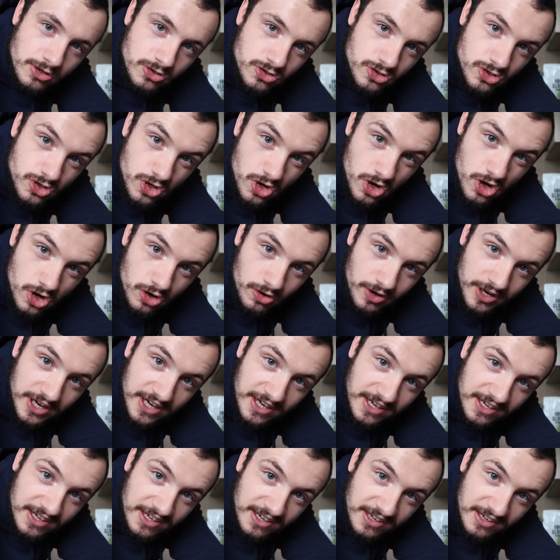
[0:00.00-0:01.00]

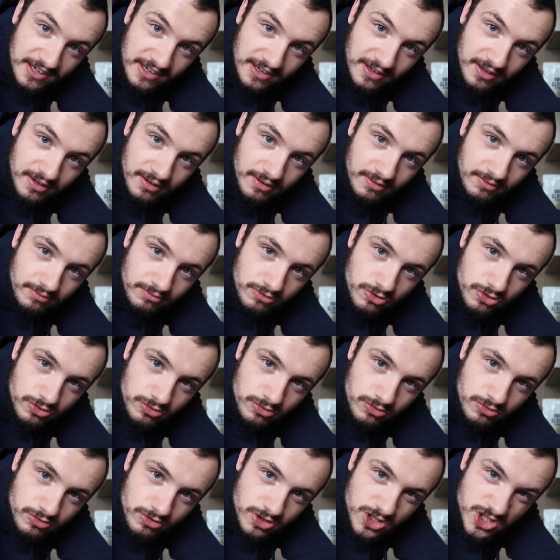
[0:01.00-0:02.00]
during
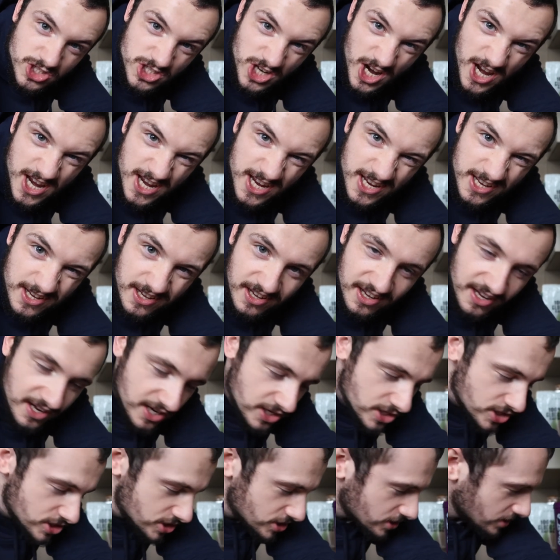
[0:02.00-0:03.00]

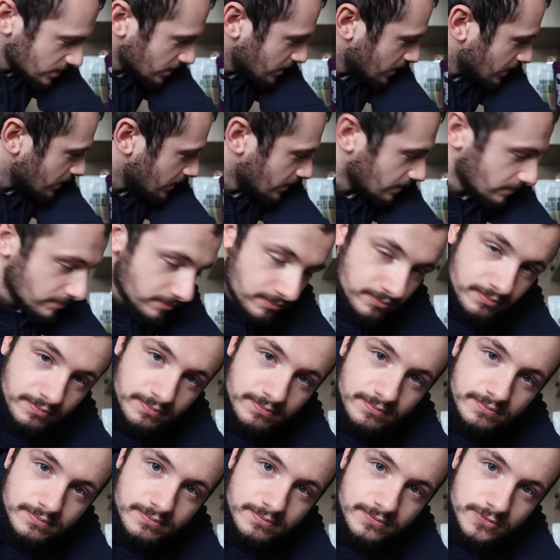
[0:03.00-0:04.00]
shake-ish. Um,
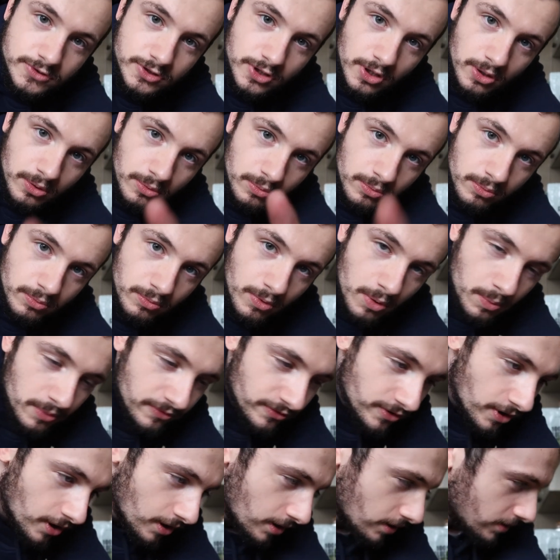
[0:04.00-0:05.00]
so what
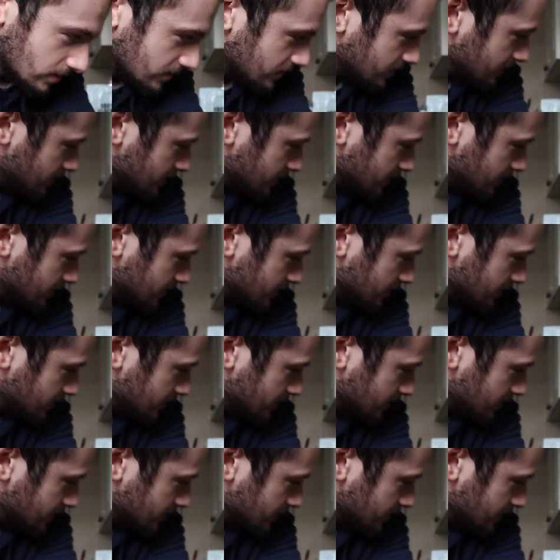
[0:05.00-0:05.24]
we've got